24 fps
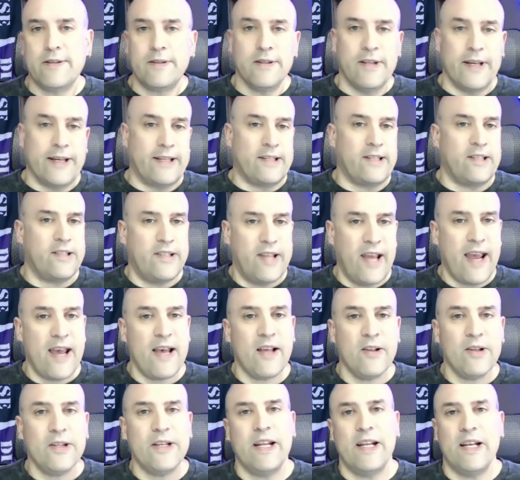like
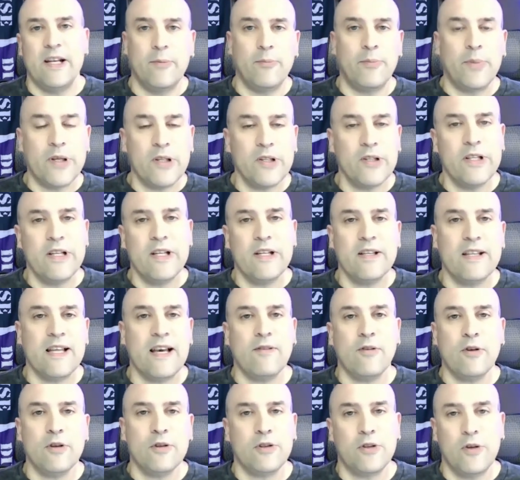talent and ability
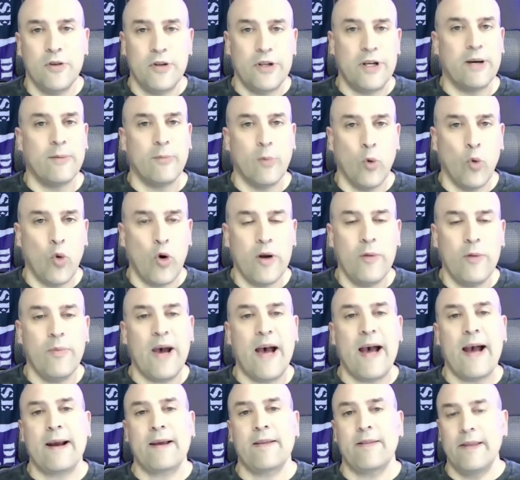level to the number one
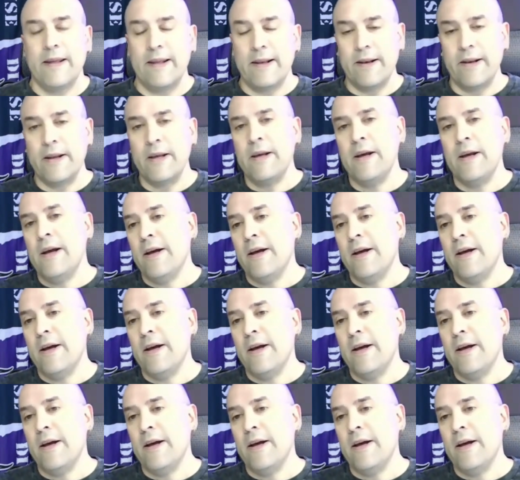back than